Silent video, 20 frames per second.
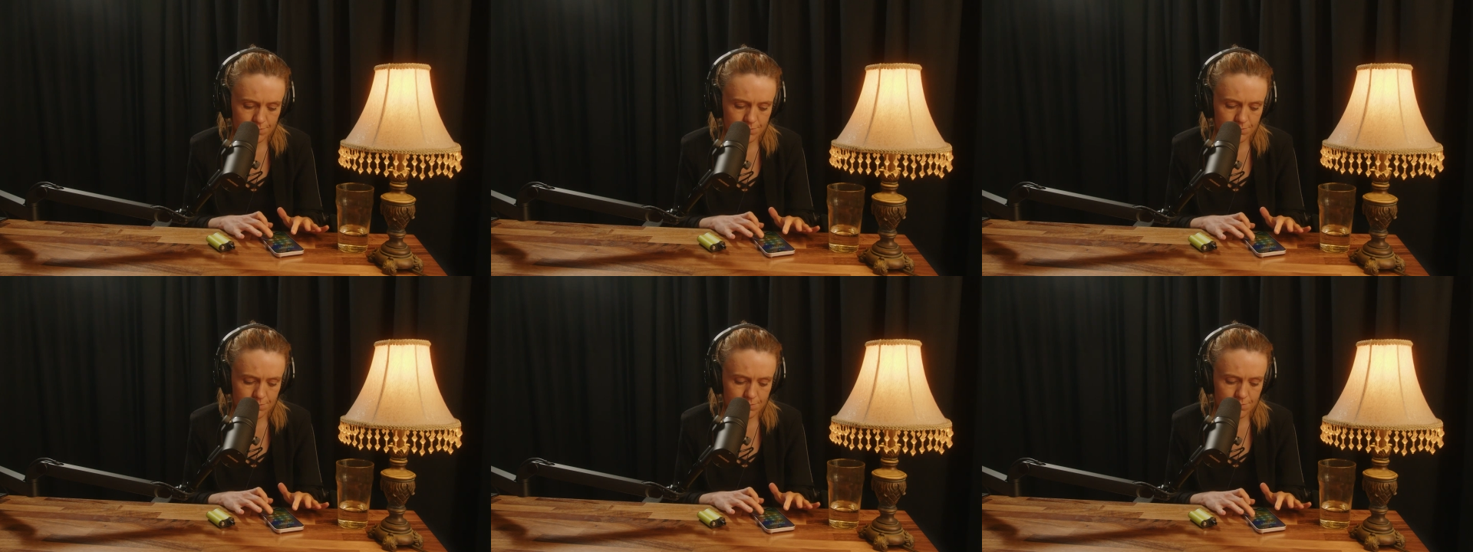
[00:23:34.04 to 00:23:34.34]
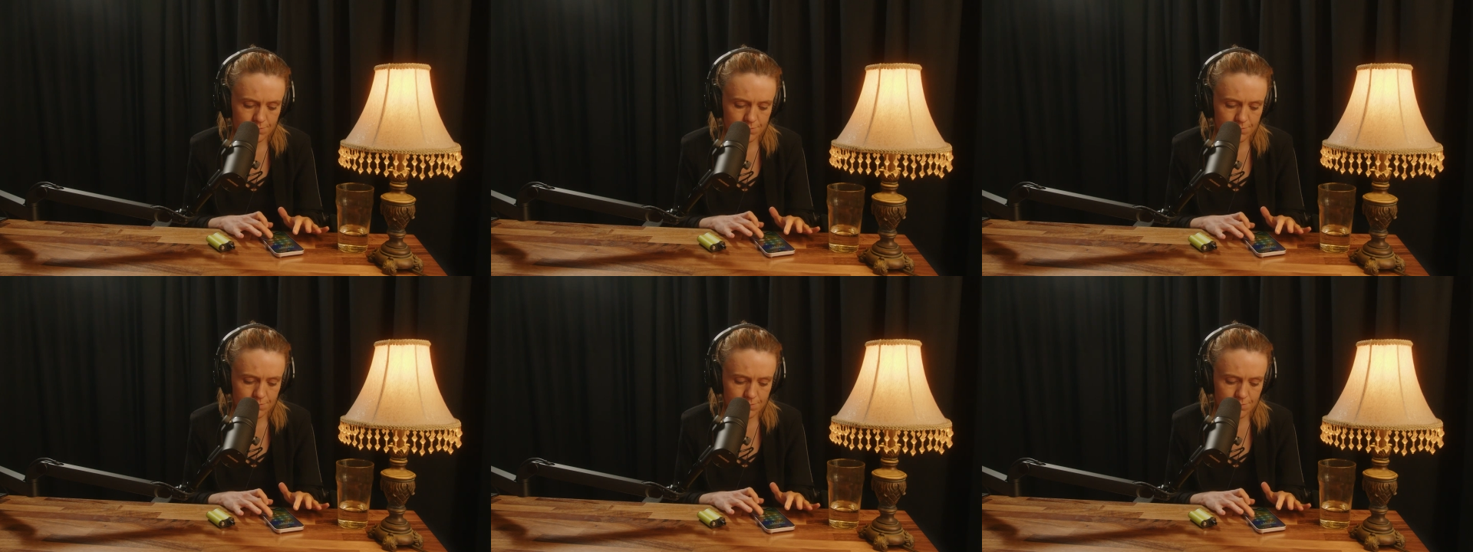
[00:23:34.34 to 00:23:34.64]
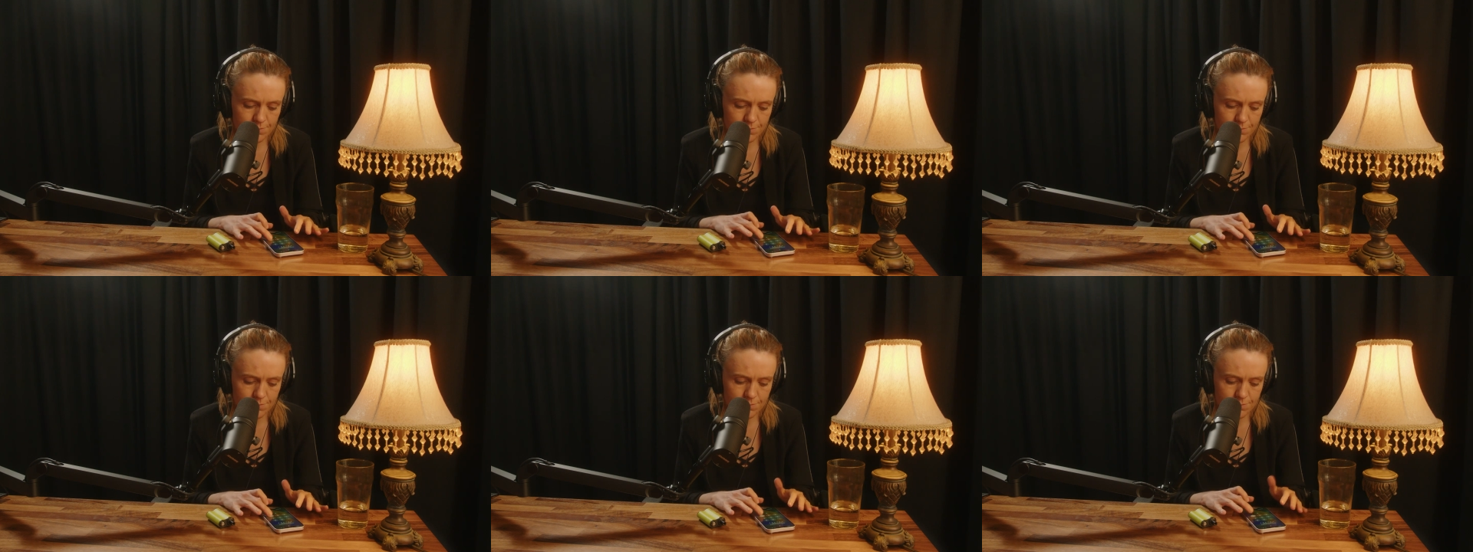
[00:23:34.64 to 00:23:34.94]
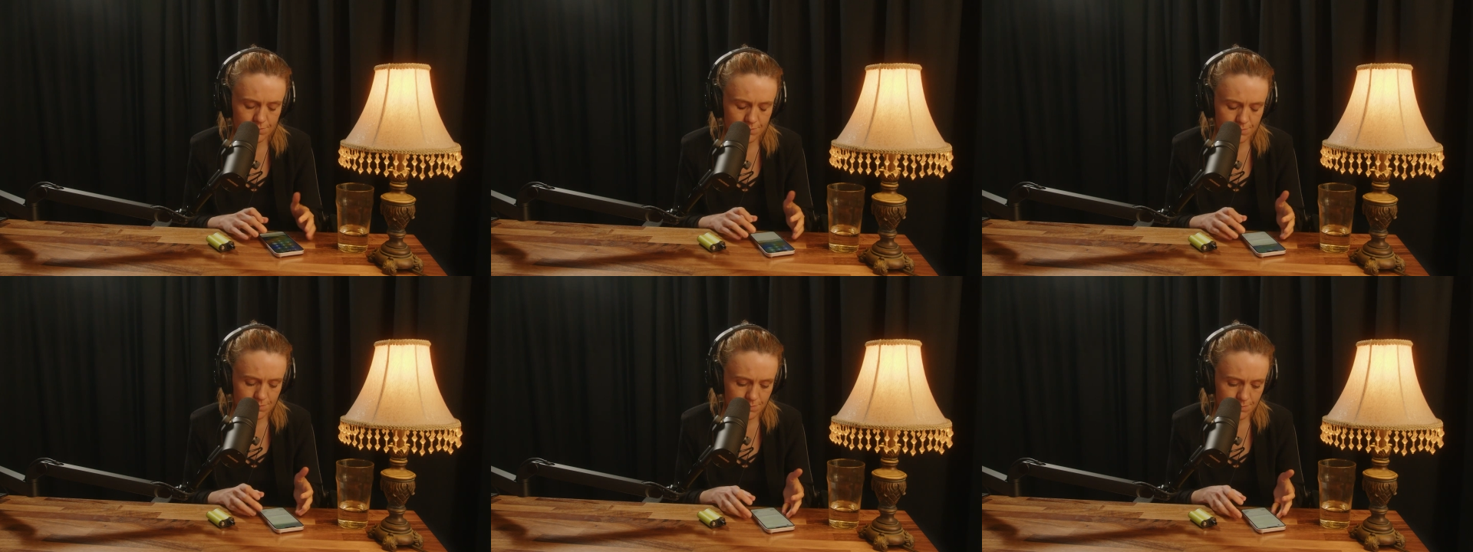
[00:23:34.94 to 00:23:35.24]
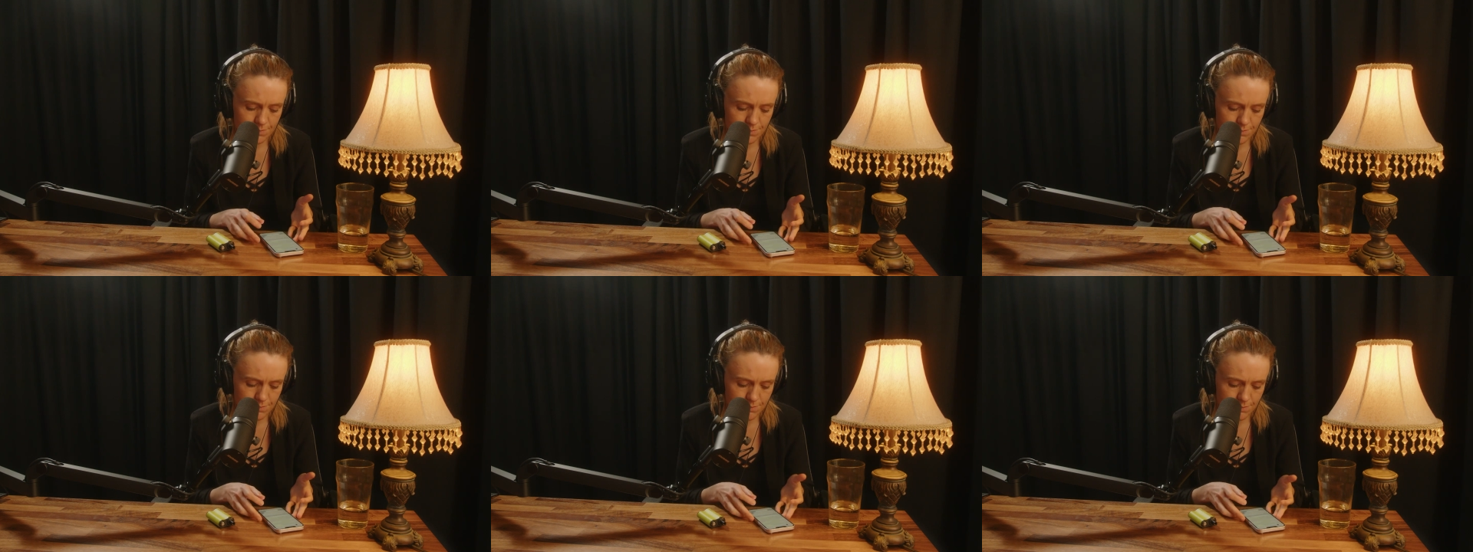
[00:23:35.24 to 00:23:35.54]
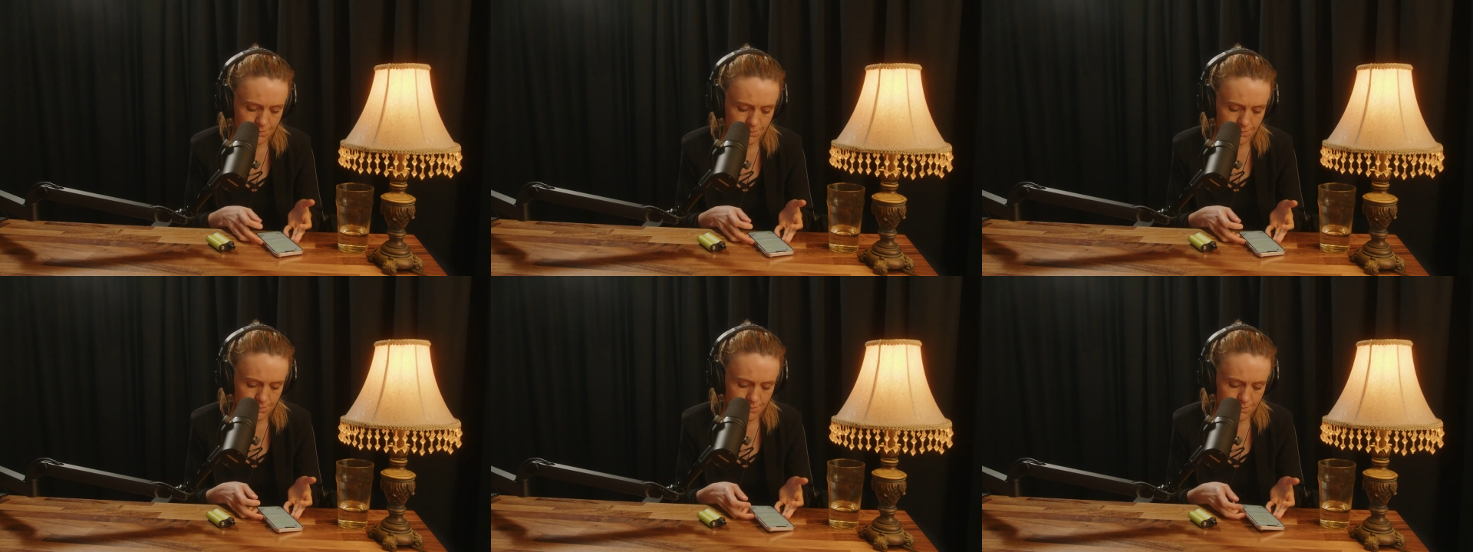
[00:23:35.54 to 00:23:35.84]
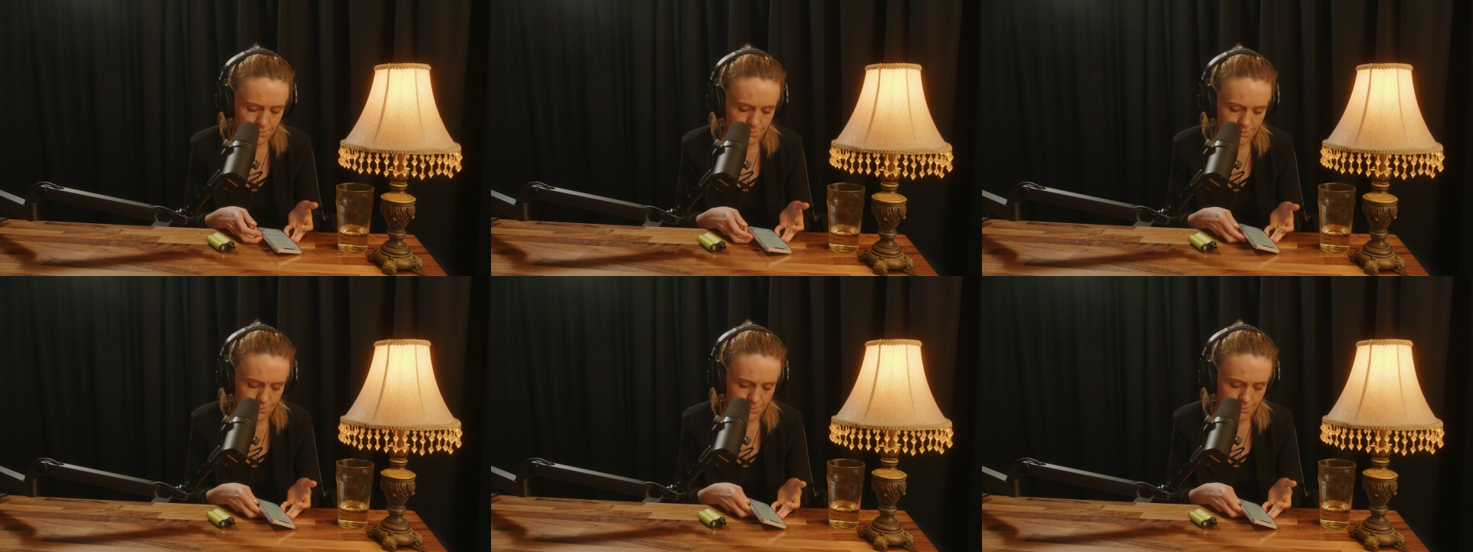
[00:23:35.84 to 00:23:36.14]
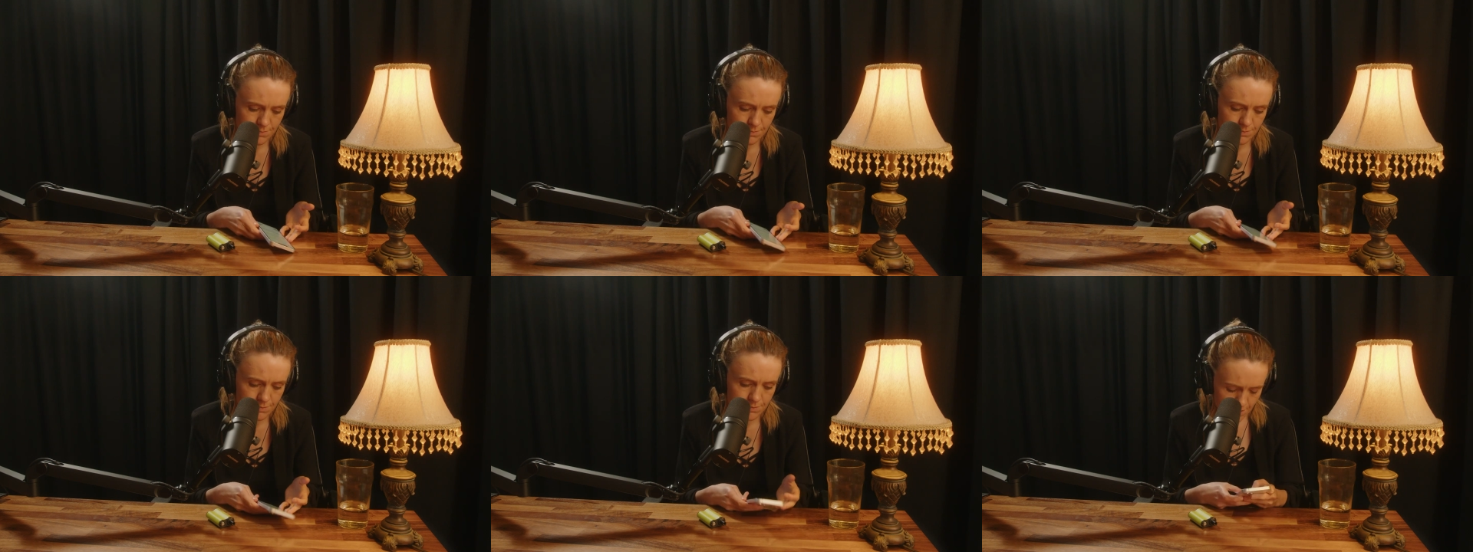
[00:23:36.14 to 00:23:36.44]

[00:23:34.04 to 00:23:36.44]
[no speech]